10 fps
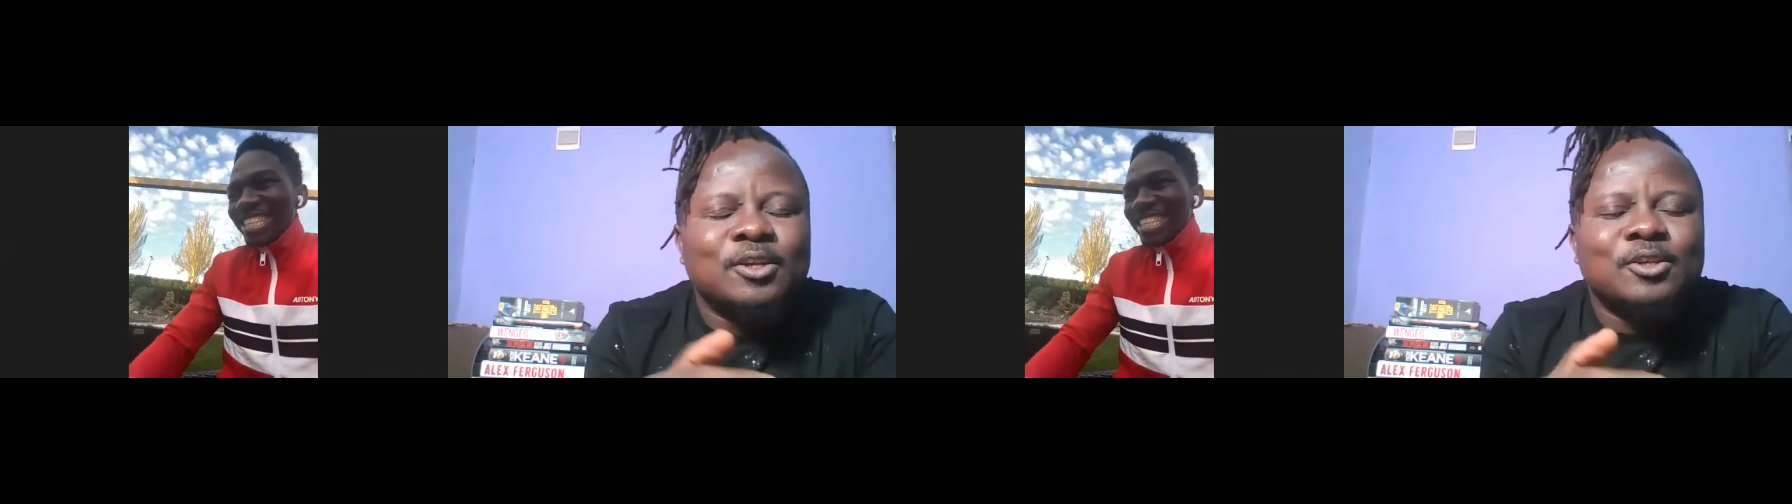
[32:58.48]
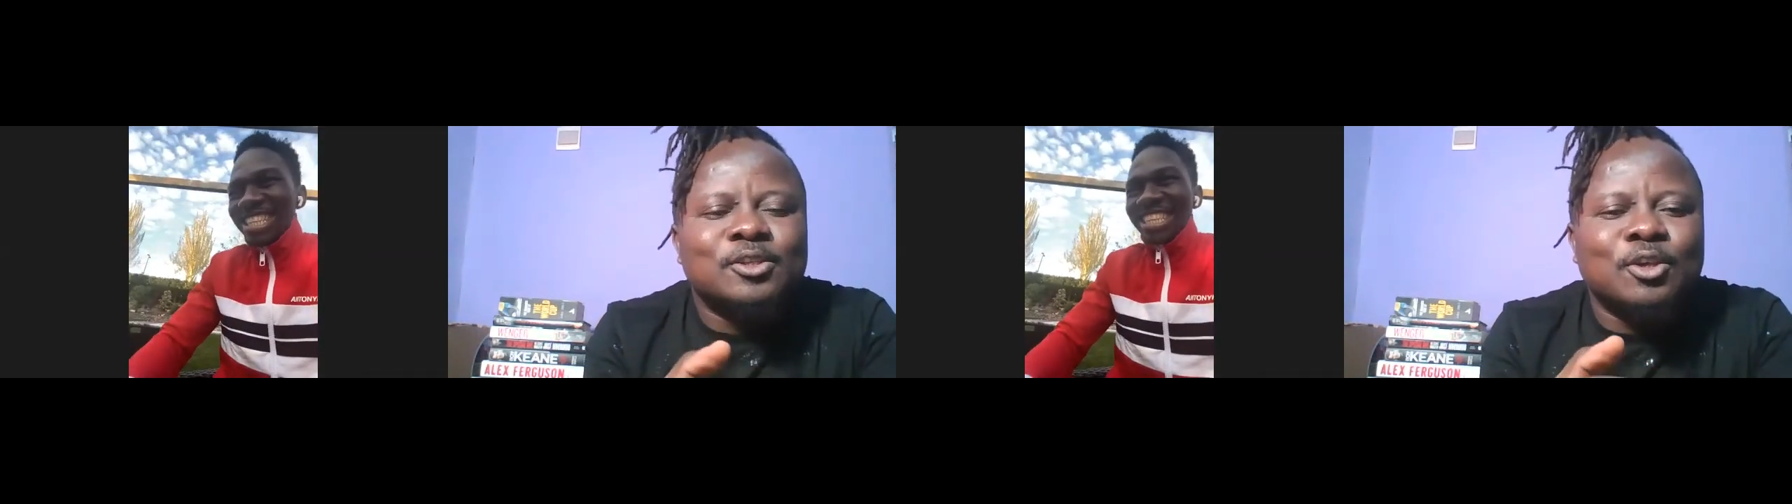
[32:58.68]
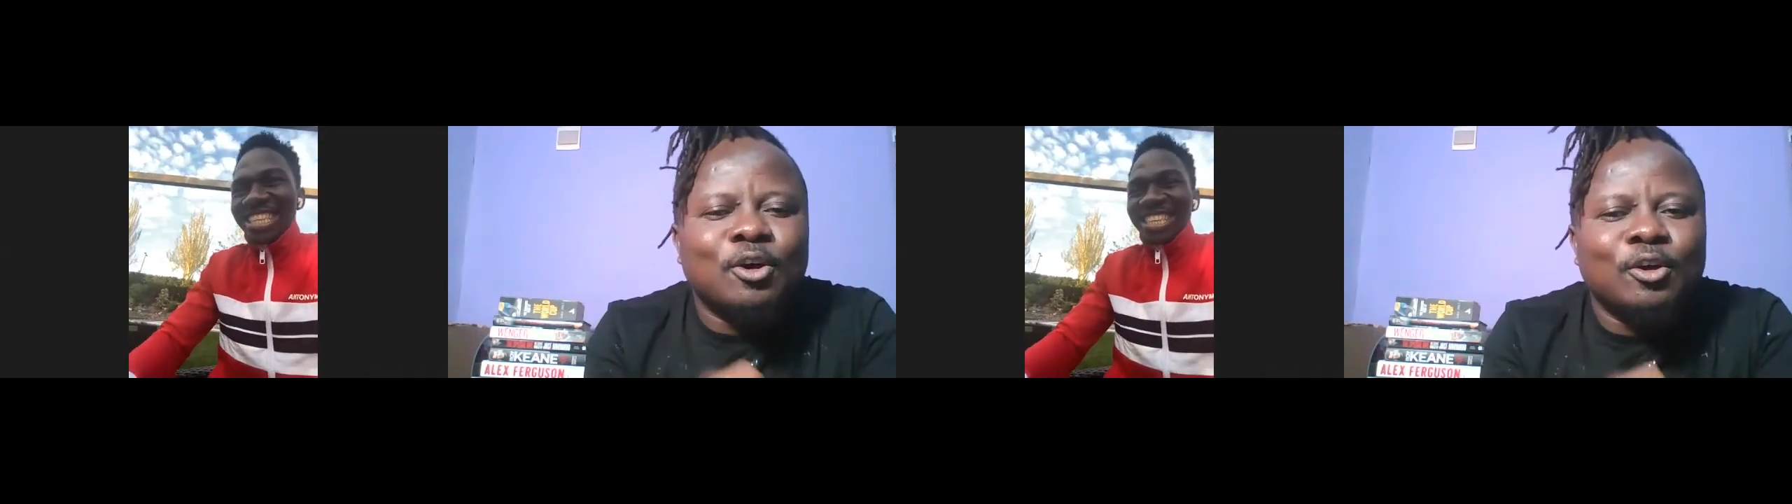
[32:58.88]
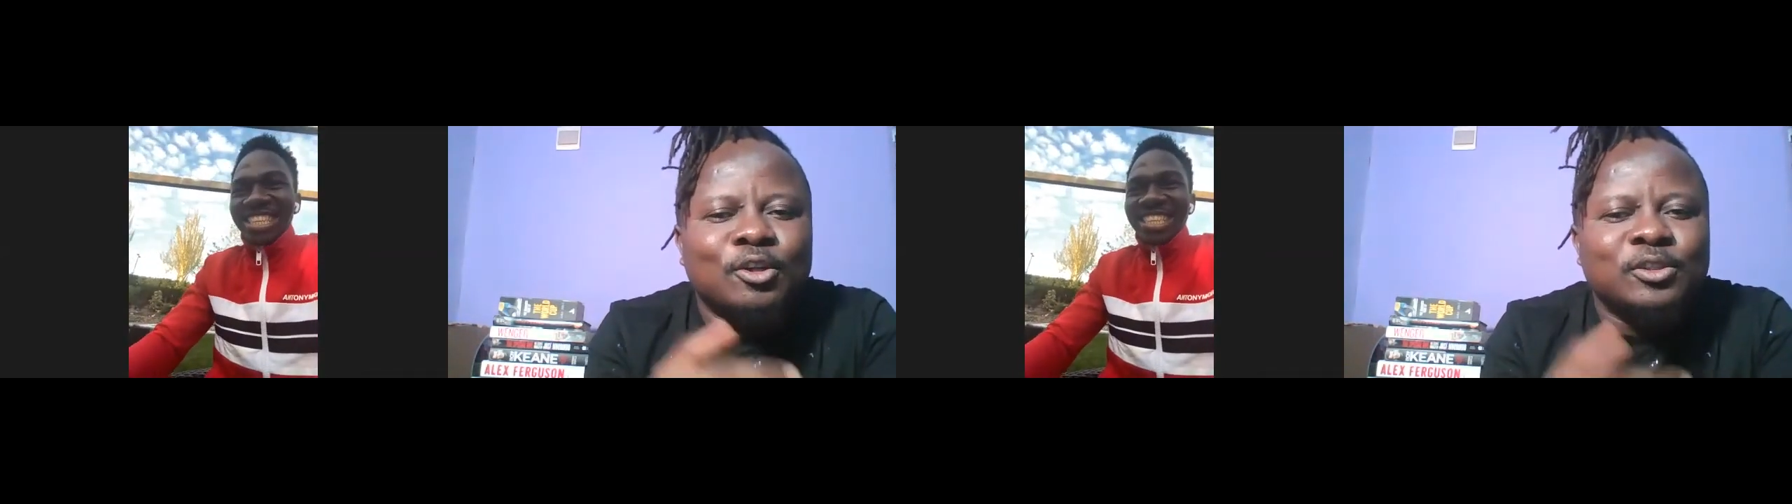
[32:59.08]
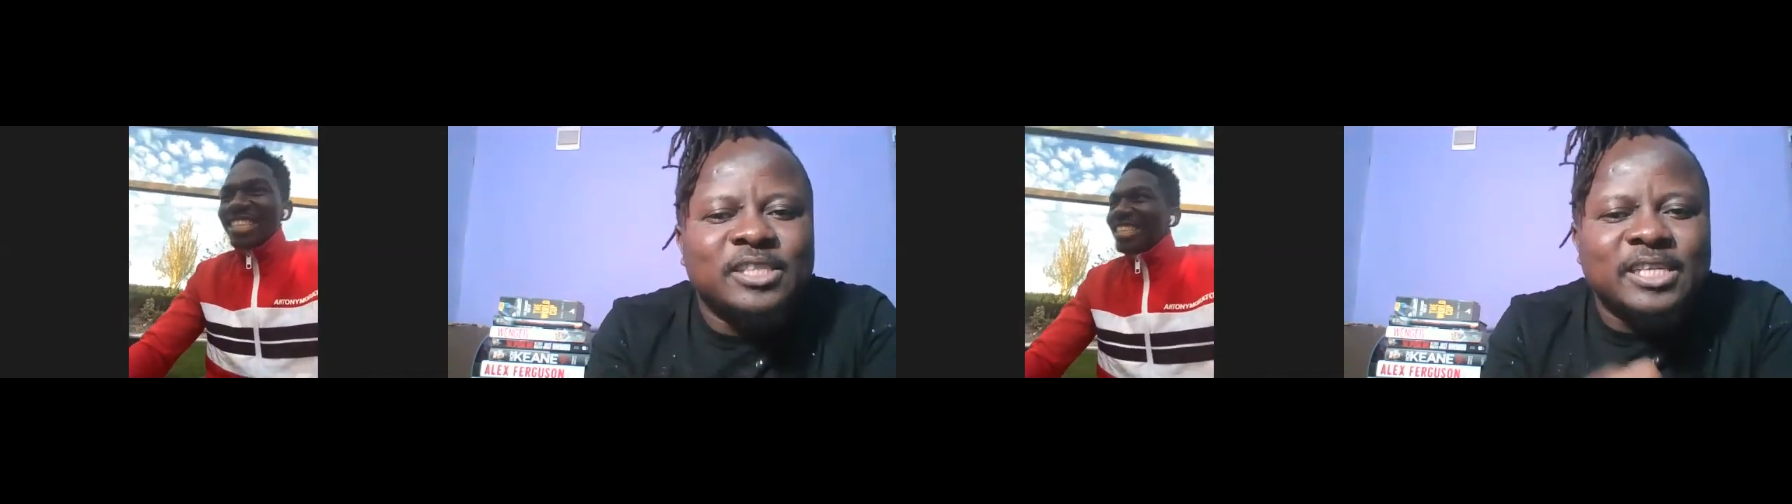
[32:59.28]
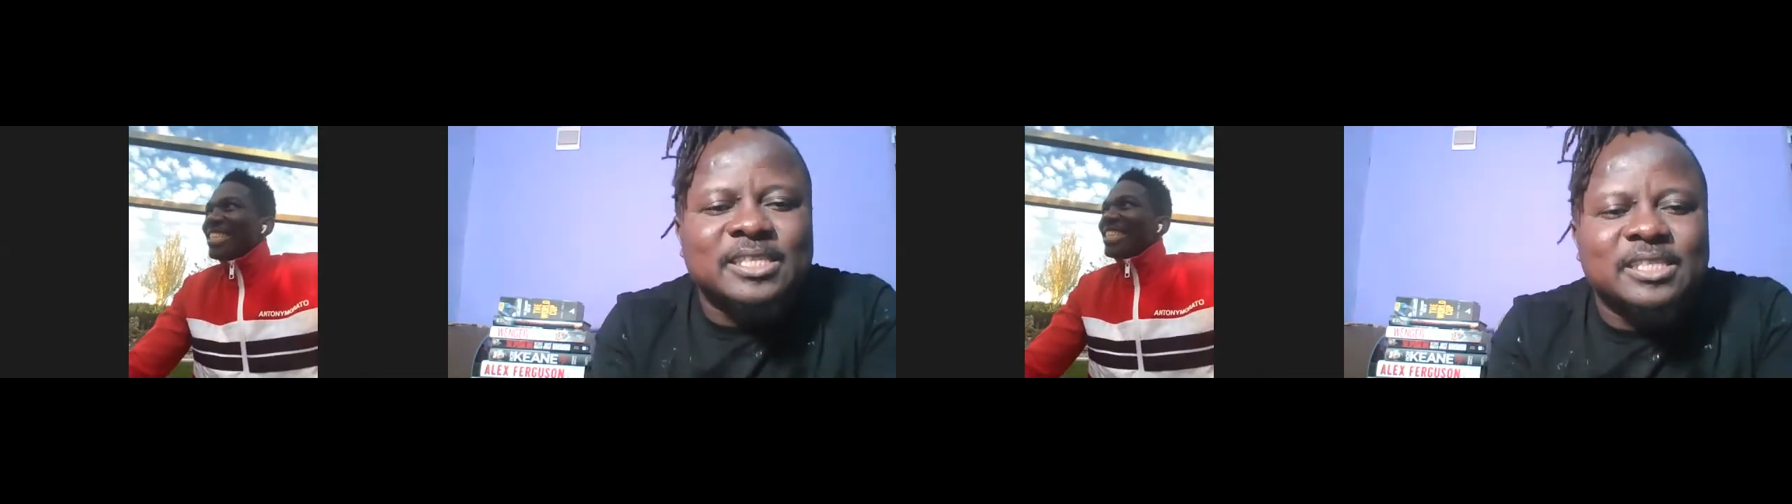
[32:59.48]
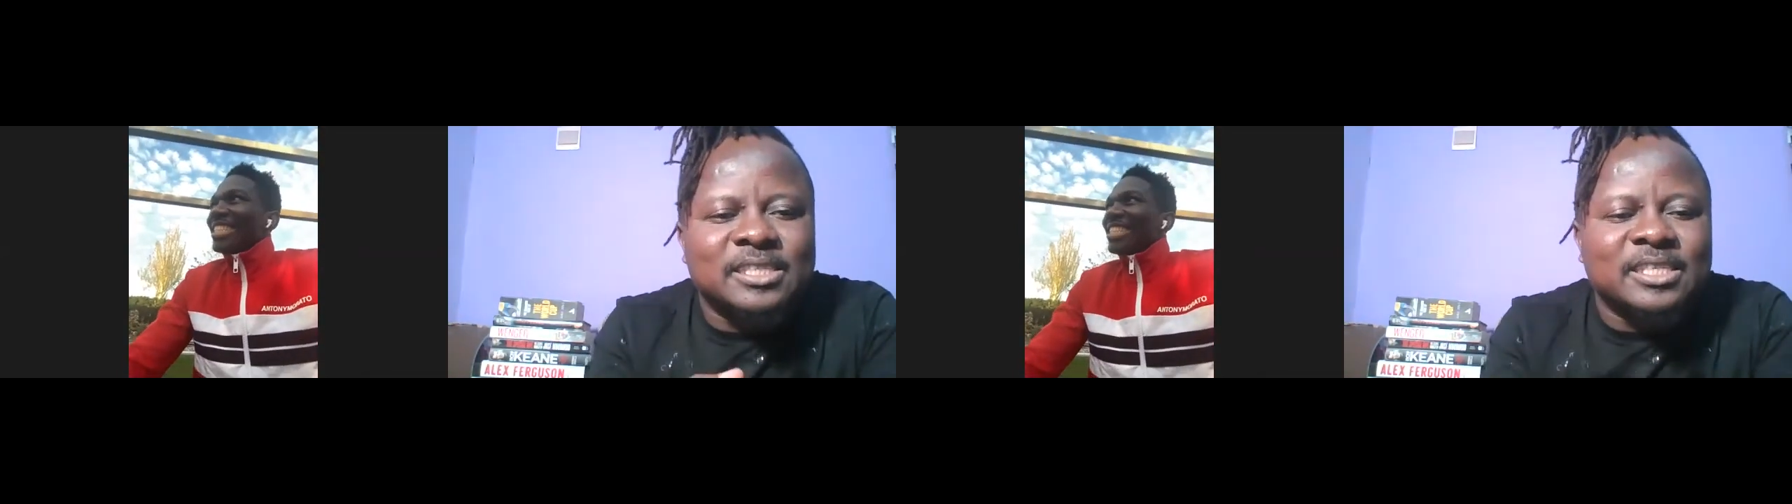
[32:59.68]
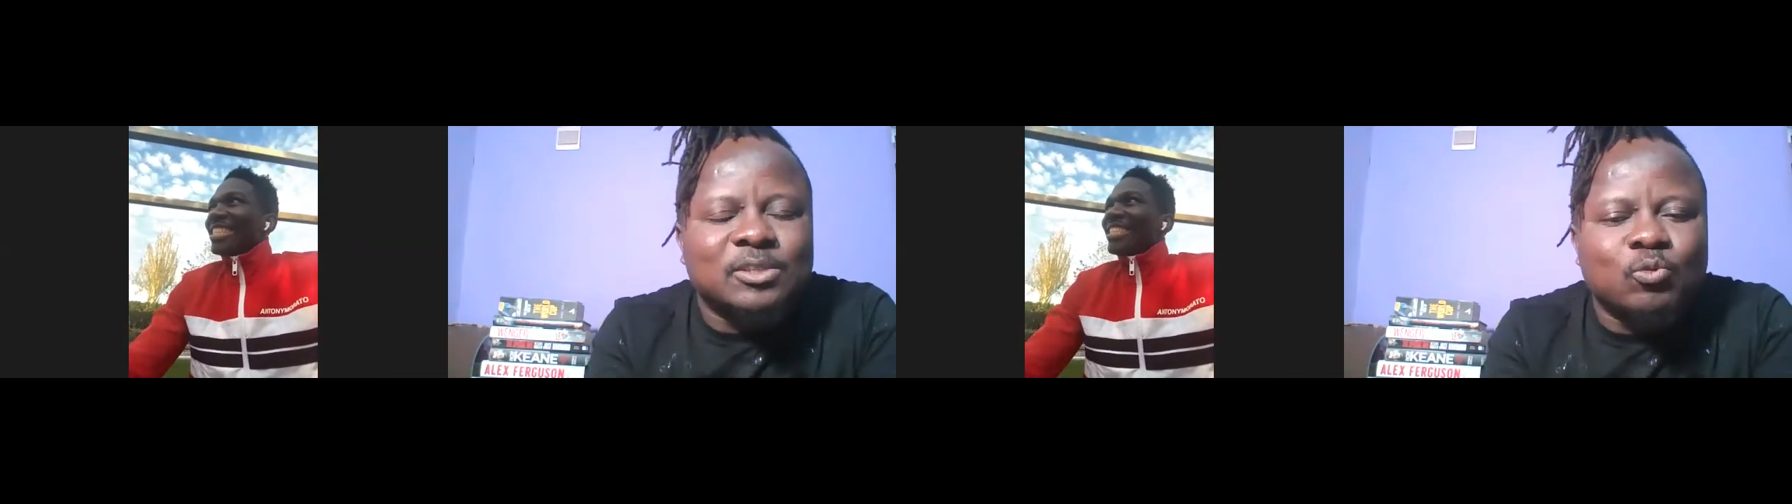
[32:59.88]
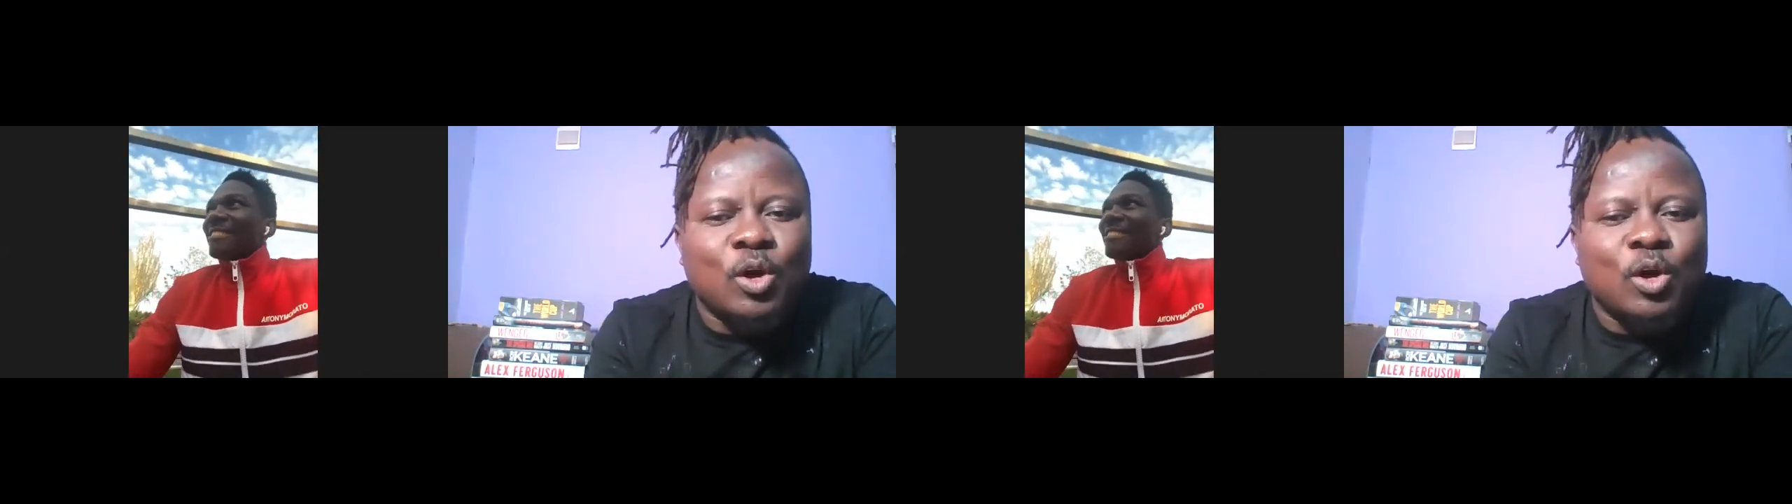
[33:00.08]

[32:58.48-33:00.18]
so this